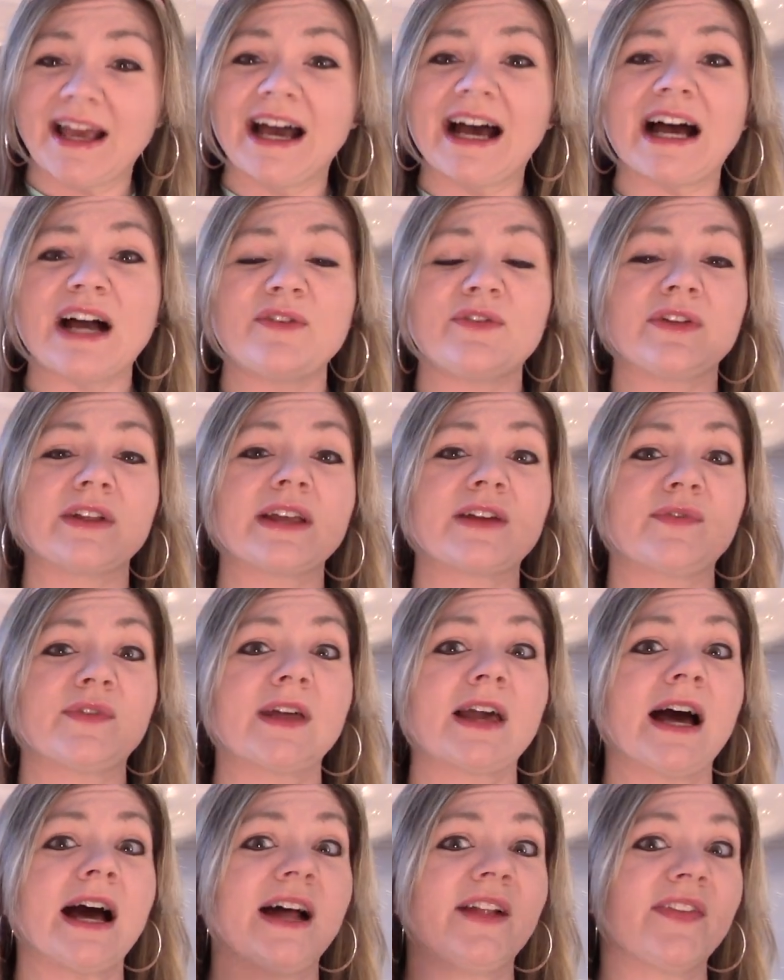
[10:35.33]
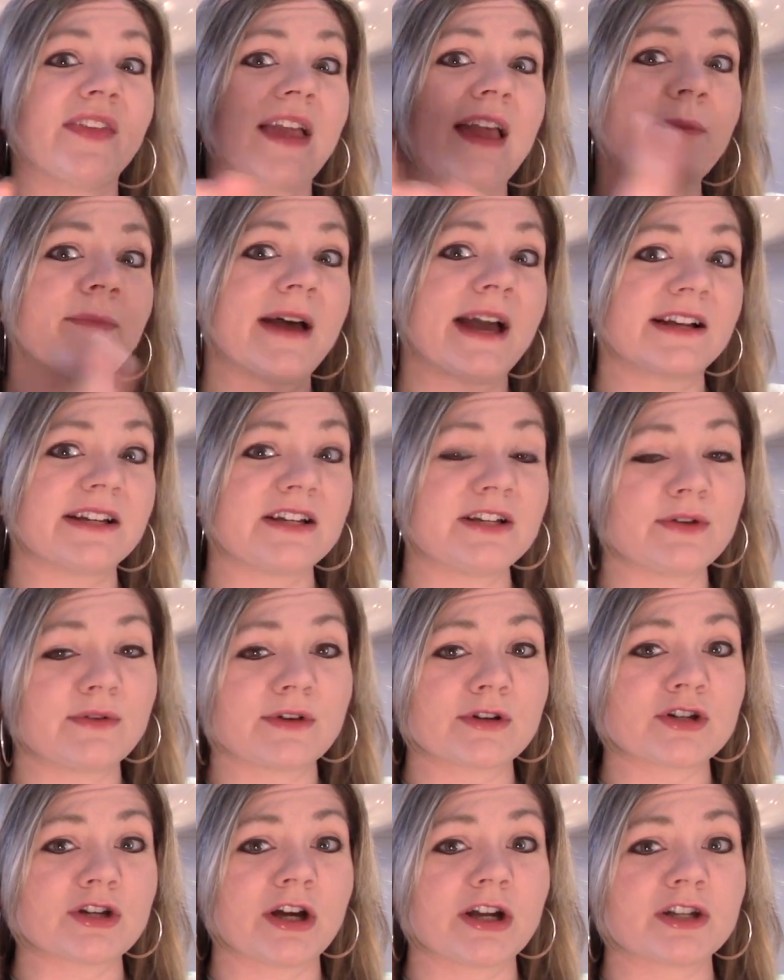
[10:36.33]
I feel like if the gods came back to do
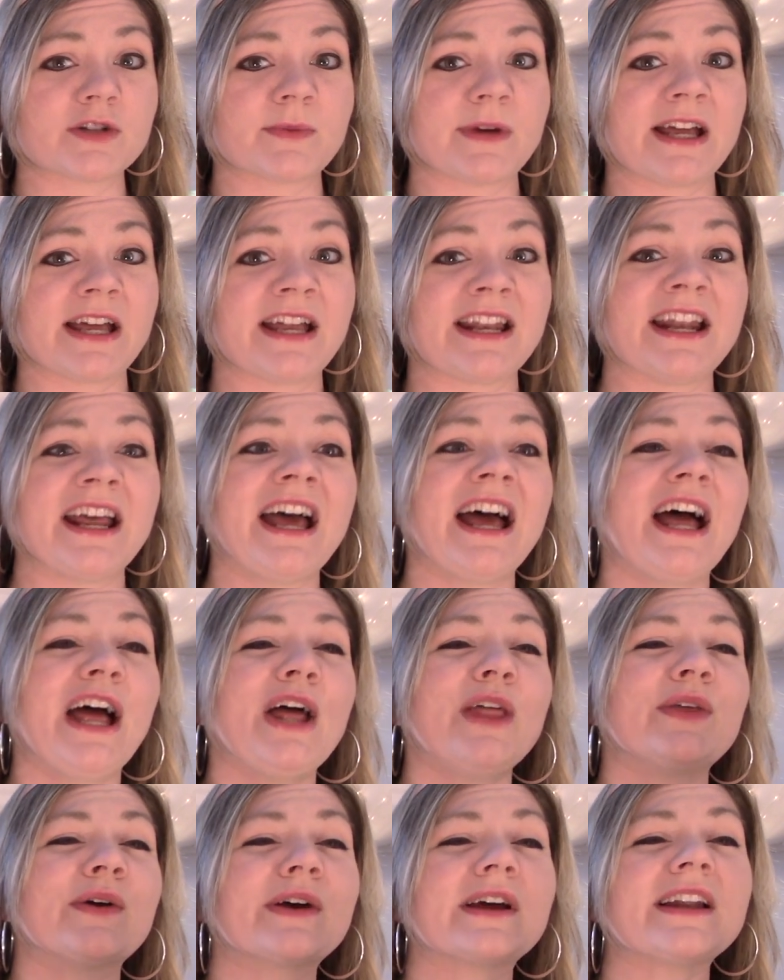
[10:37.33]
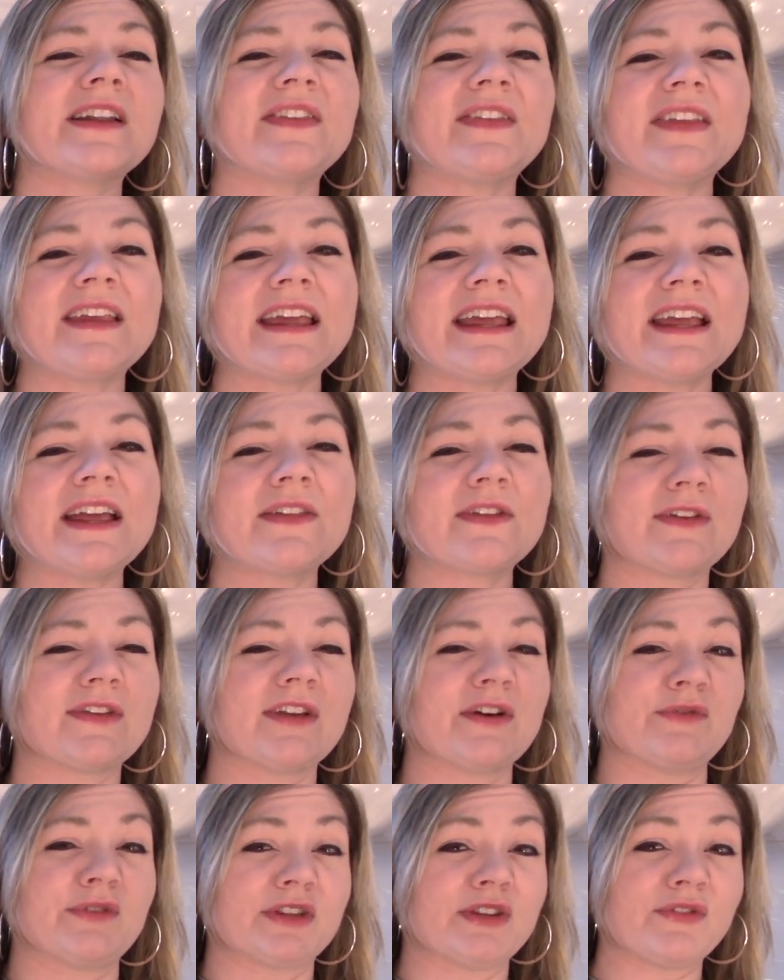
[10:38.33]
their judgment, they're going to see the
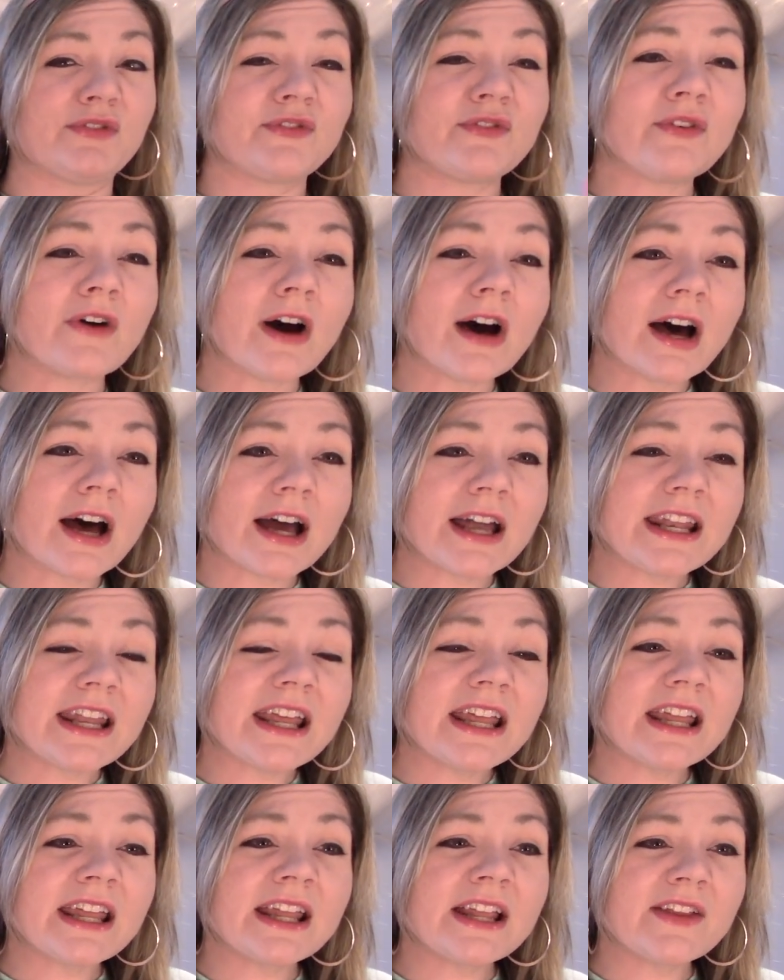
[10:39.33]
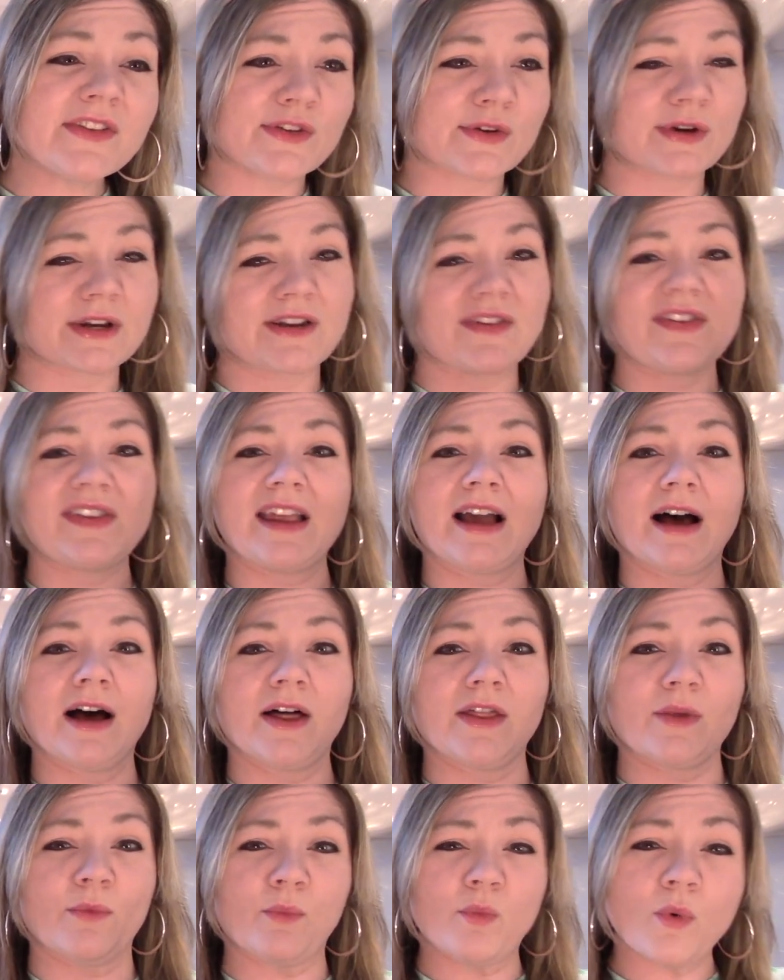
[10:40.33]
stuff with the faunus, they're going to see
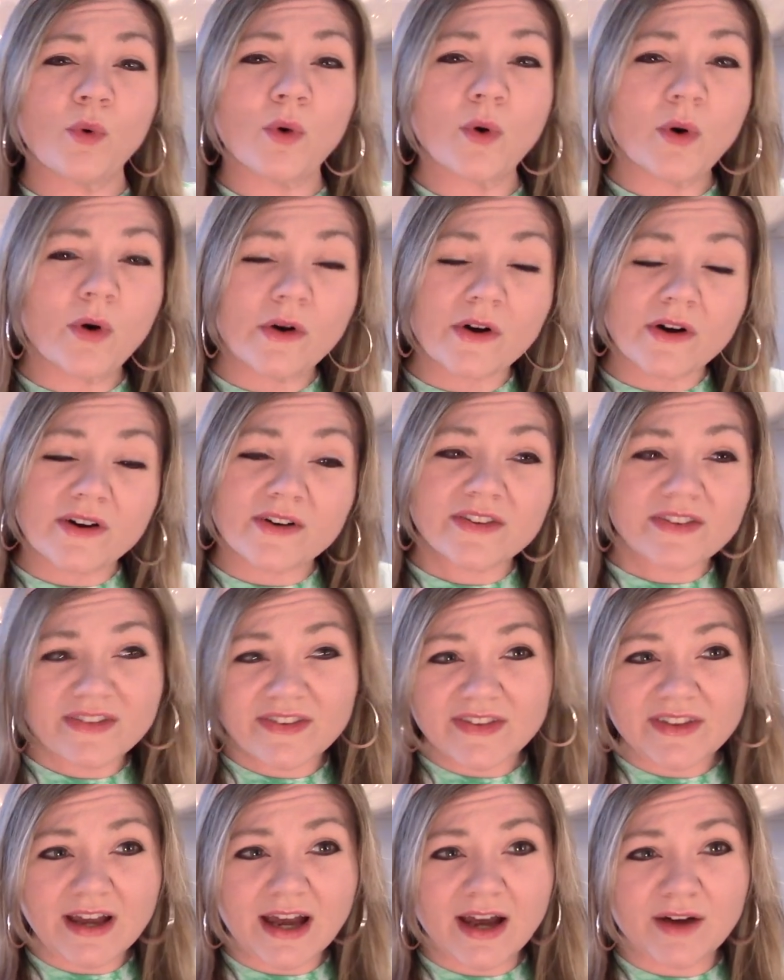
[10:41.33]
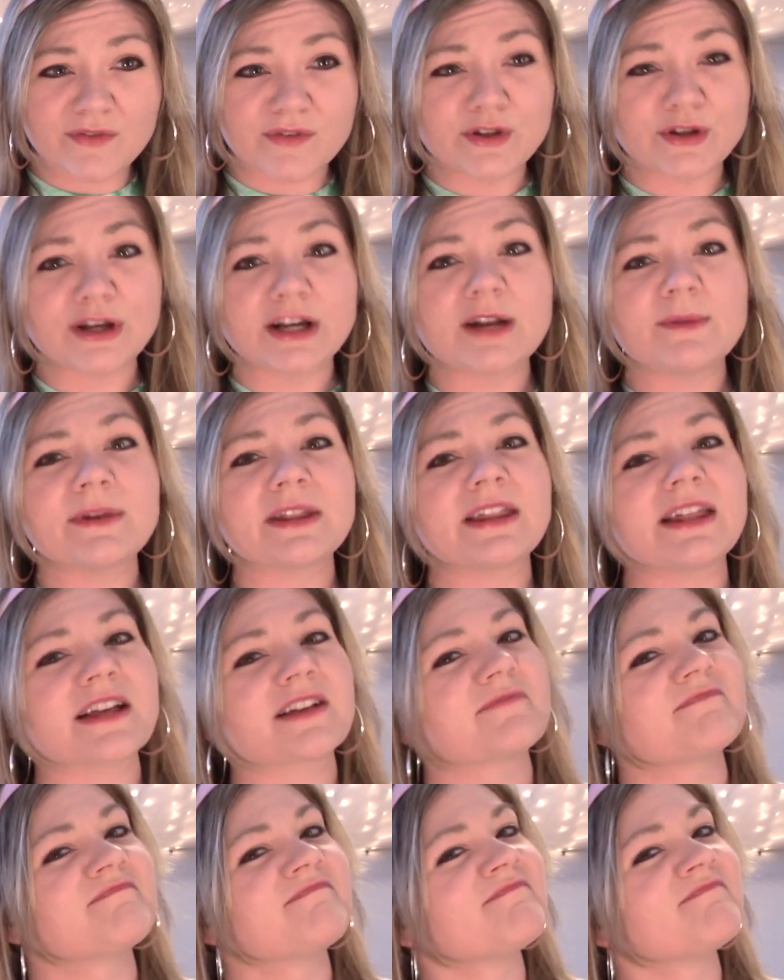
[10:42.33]
all the wars and stuff, and they're going to be like,